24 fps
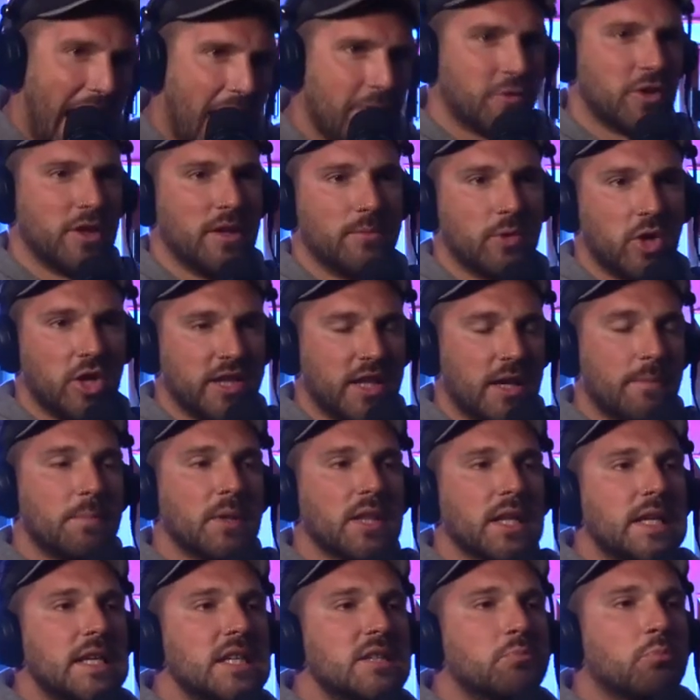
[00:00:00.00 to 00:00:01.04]
after them or anything, but
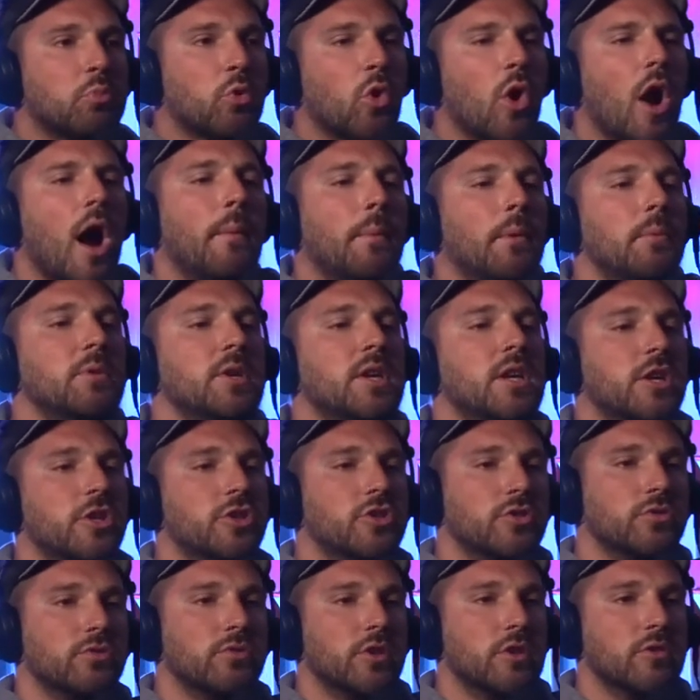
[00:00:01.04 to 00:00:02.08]
like he's probably going to
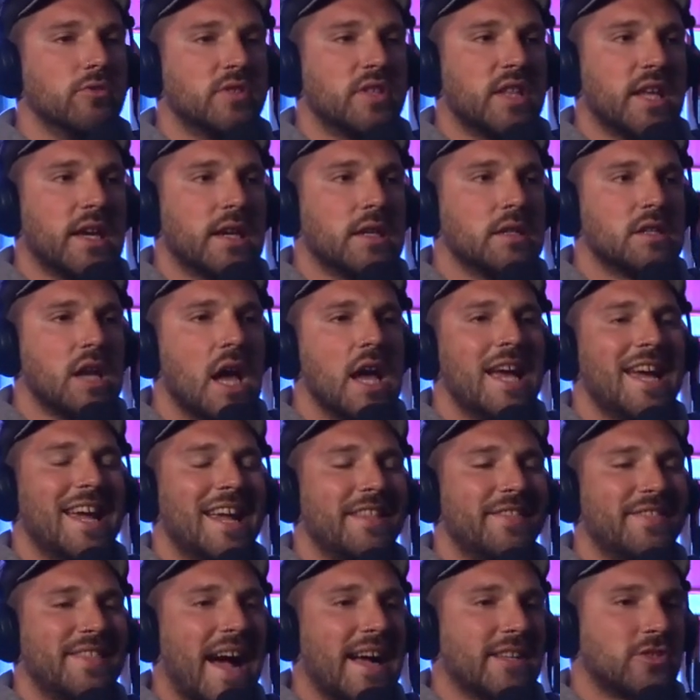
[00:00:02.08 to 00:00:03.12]
do those things,
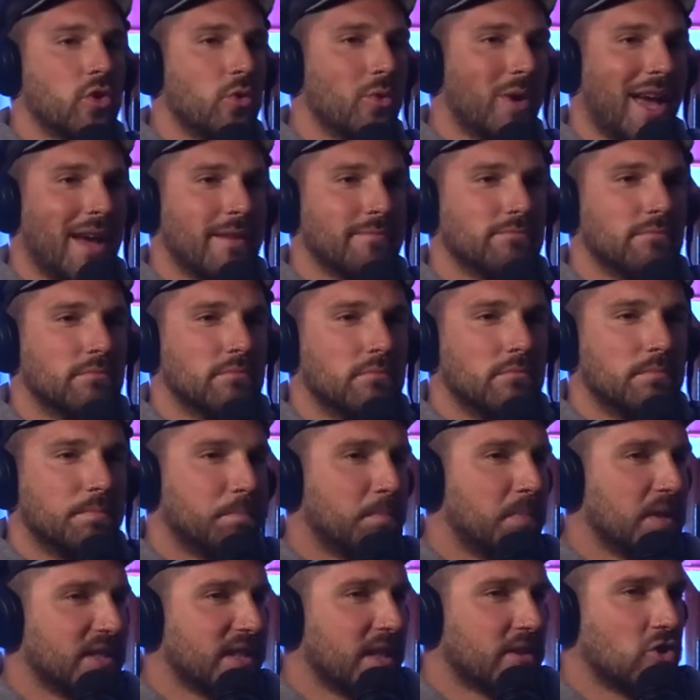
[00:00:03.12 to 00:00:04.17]
and that's okay mm-hmm.
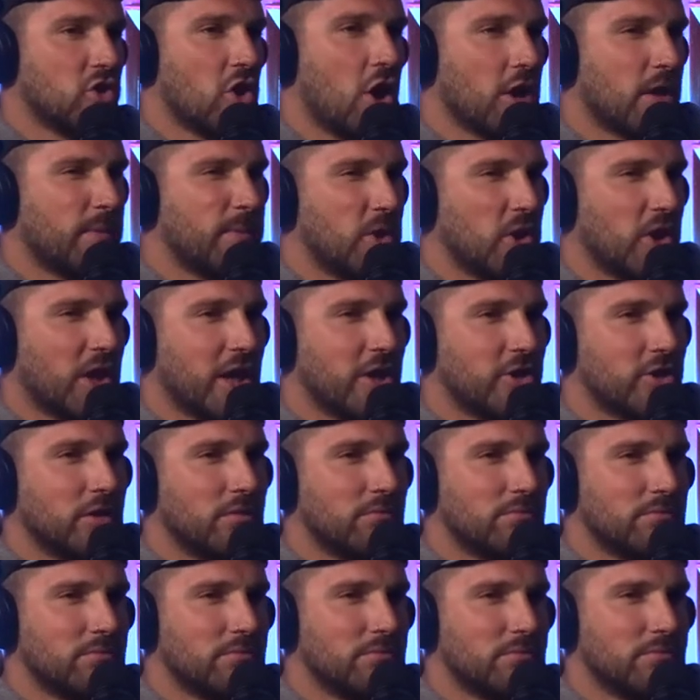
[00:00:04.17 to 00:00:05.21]
because that's dog communication.
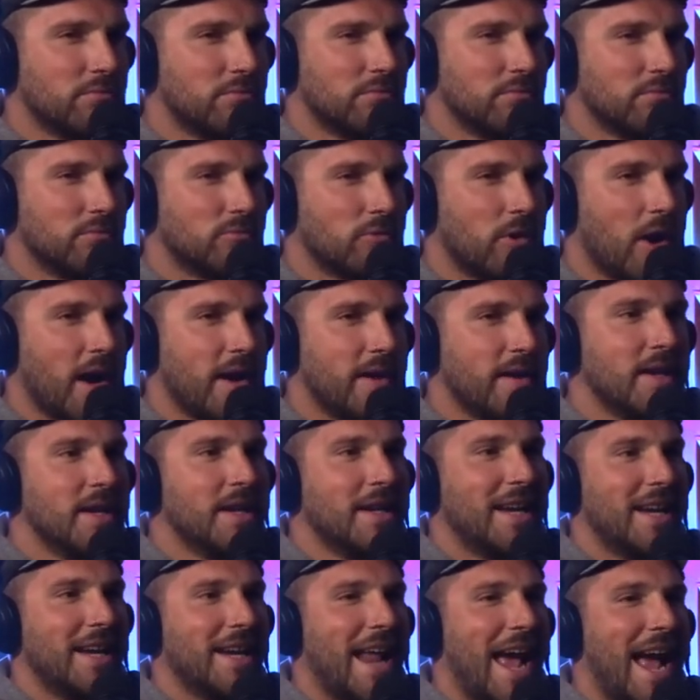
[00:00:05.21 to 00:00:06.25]
Yeah. Right.
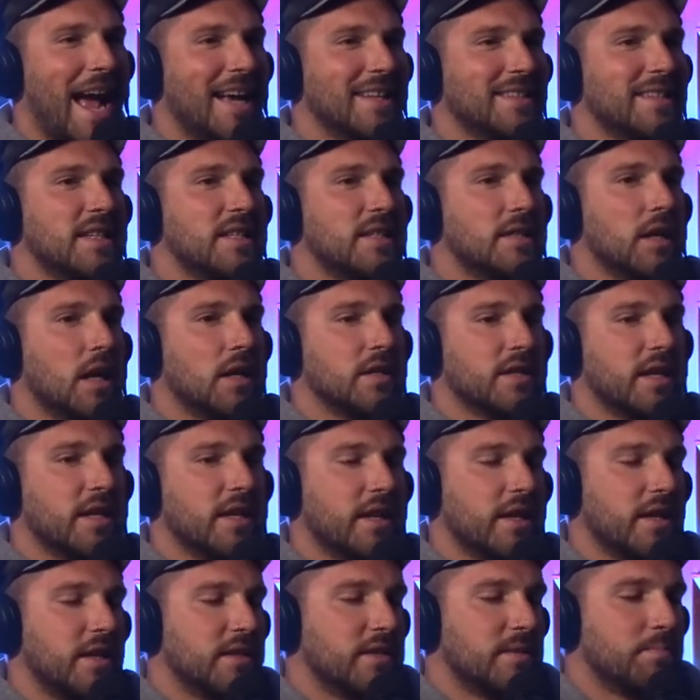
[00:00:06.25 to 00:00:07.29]
And as he does it
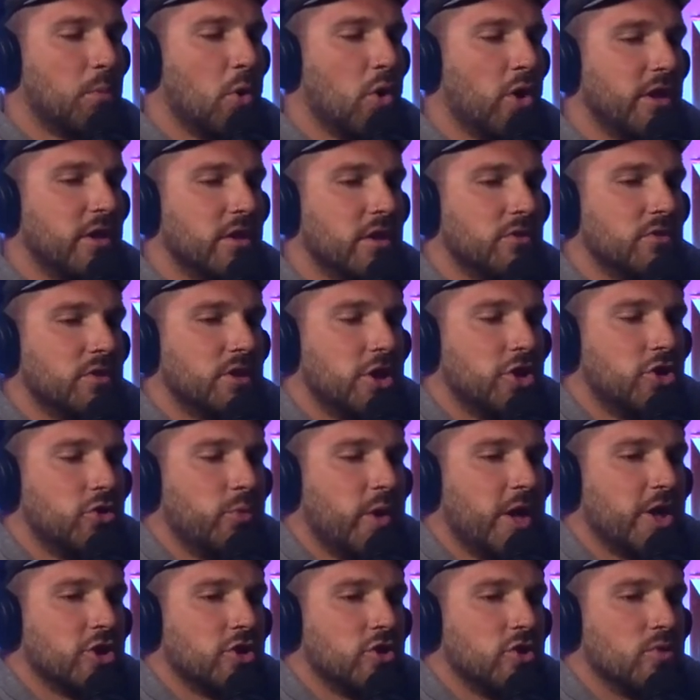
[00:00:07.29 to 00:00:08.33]
and is put in those
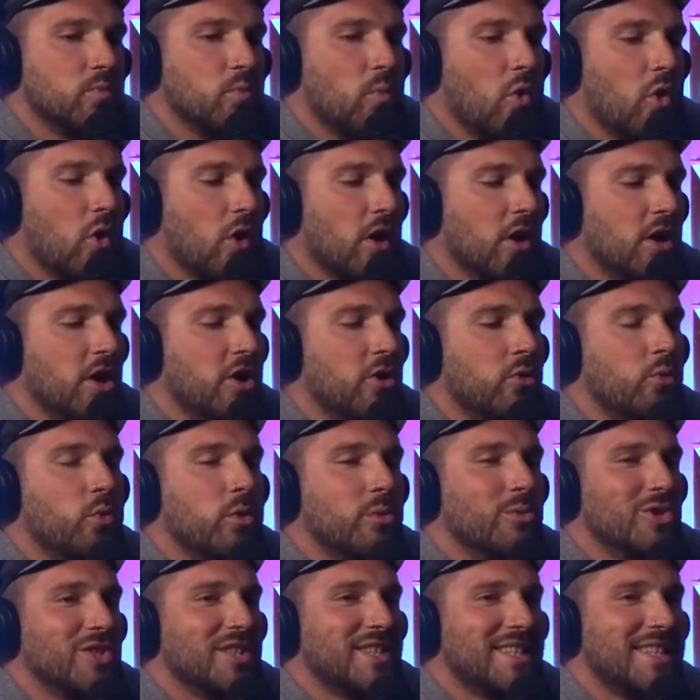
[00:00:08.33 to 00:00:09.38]
situations more, we
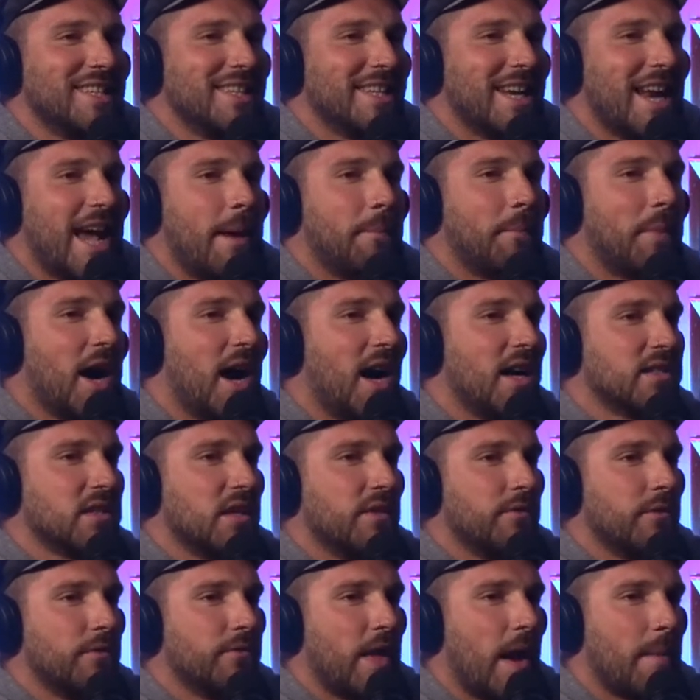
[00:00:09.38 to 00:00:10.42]
will see the net
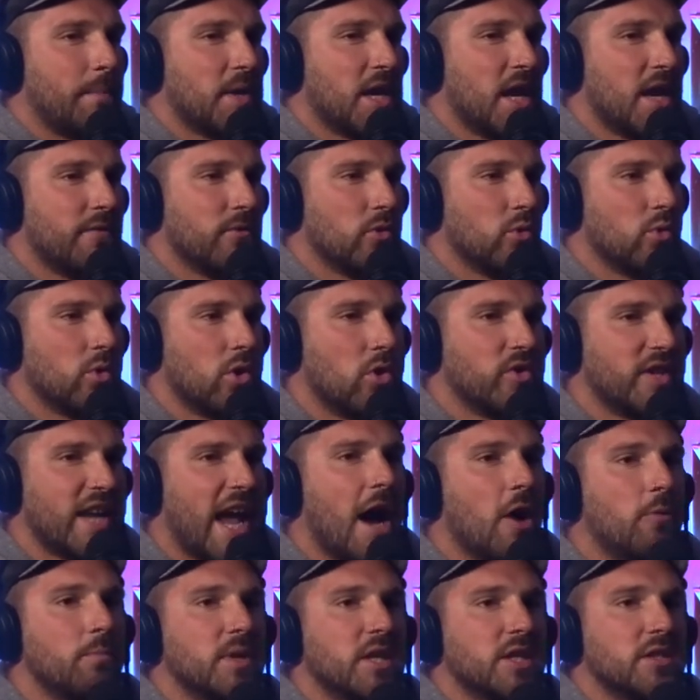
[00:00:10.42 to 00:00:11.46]
positive of that behavior will go
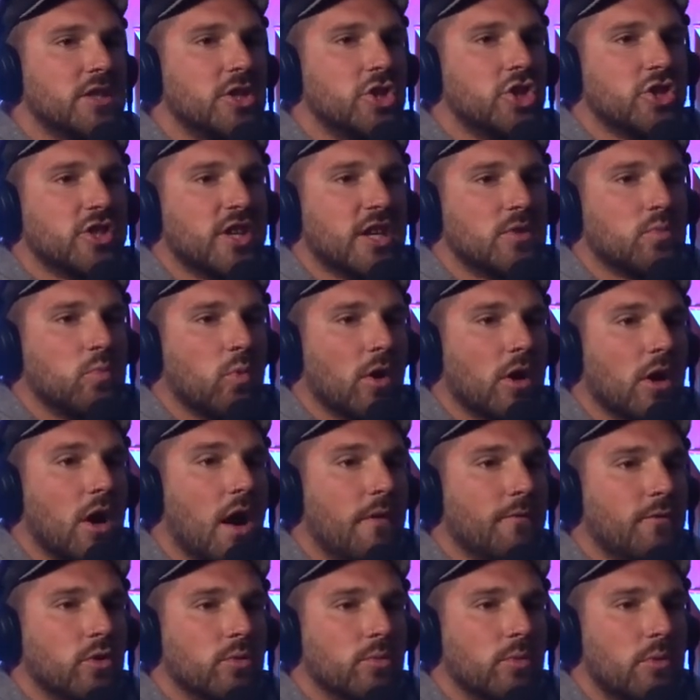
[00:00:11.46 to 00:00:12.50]
down because he just gets more
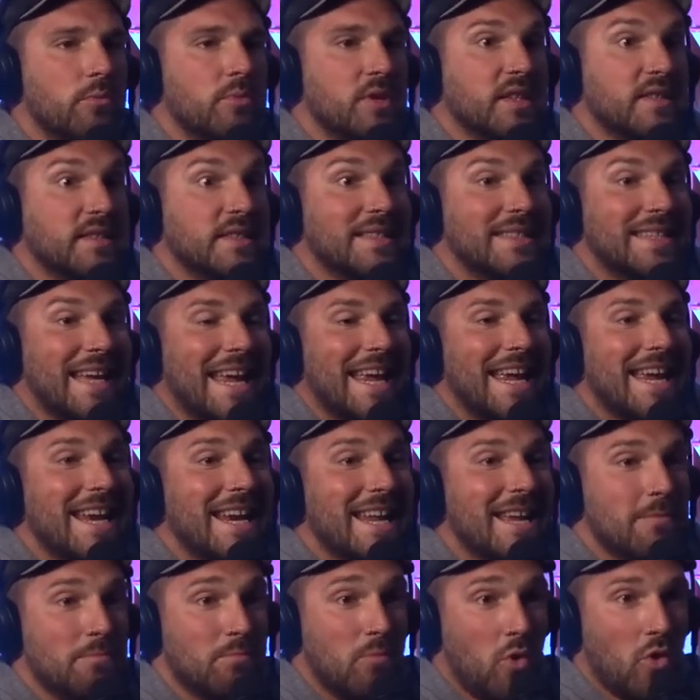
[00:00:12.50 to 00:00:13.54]
comfortable because he's in
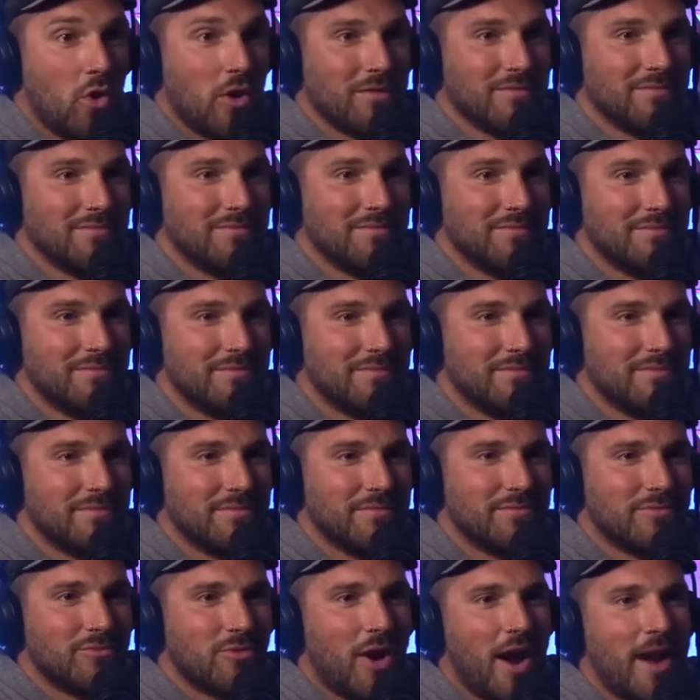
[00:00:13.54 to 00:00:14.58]
it more. Yeah.
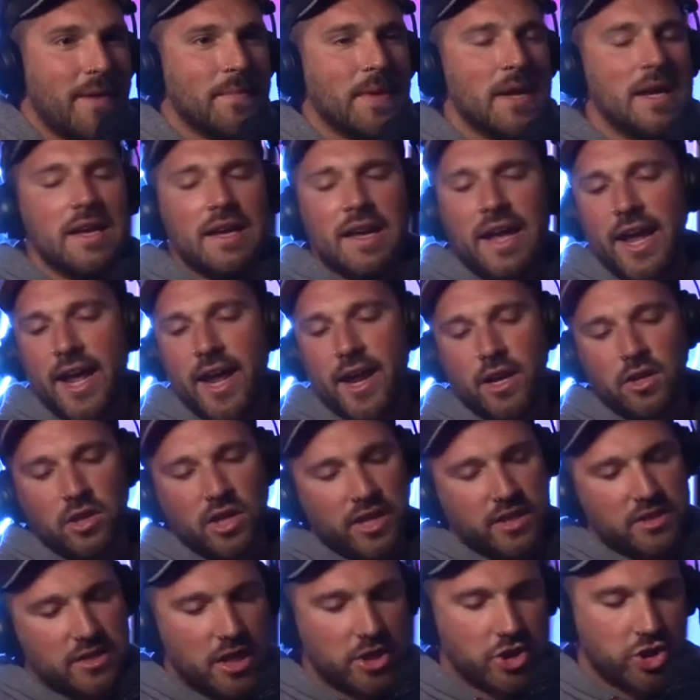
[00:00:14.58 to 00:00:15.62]
Right? And
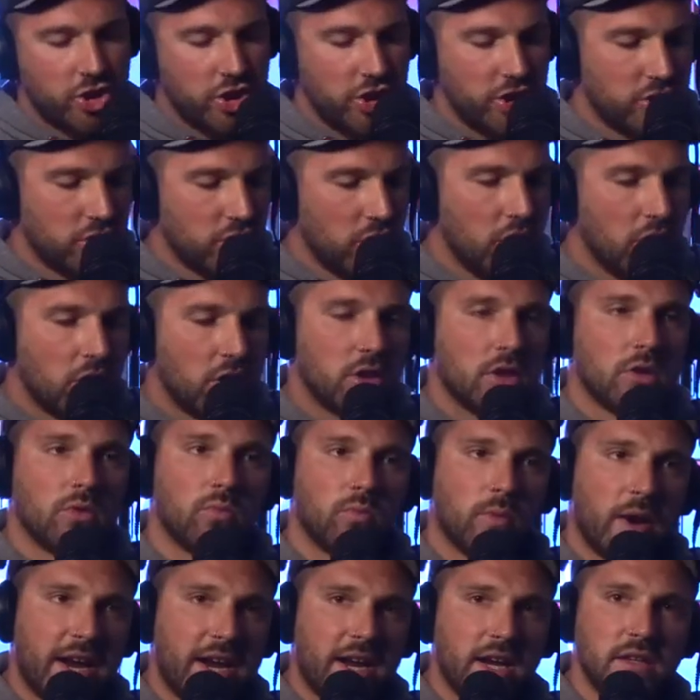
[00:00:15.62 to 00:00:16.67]
like I said, she took the
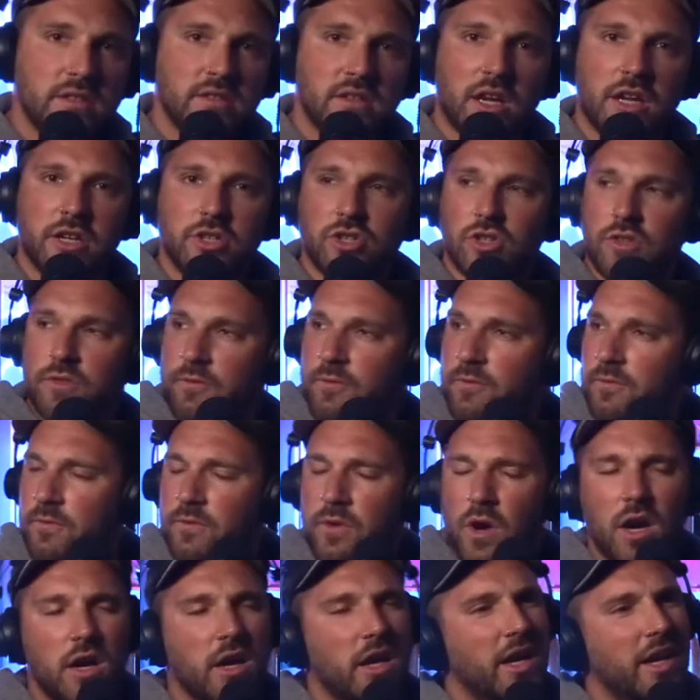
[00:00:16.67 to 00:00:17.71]
reins and just
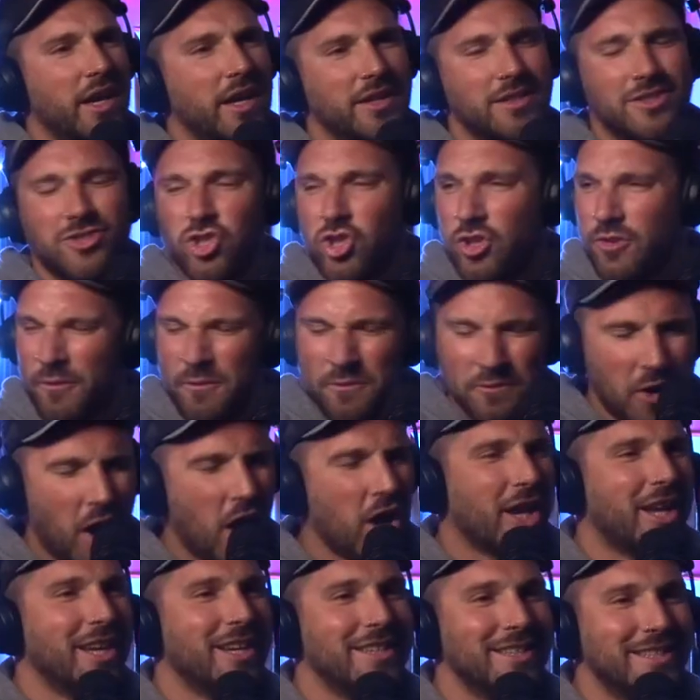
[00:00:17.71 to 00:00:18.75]
fucking, just
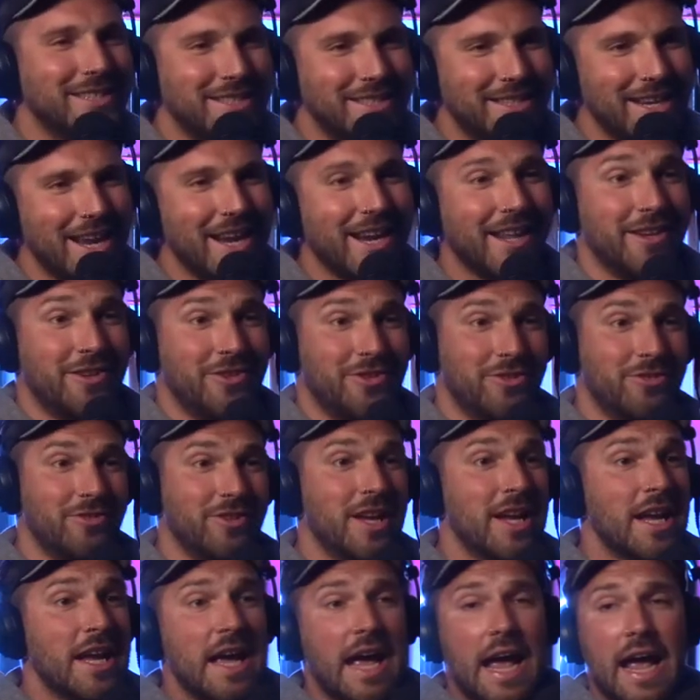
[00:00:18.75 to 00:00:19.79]
fucking did it,
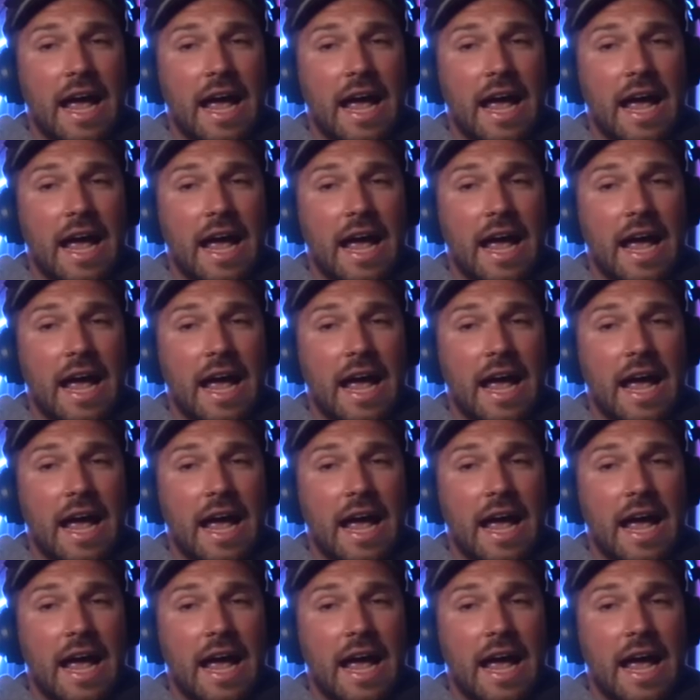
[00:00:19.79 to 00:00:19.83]
dude.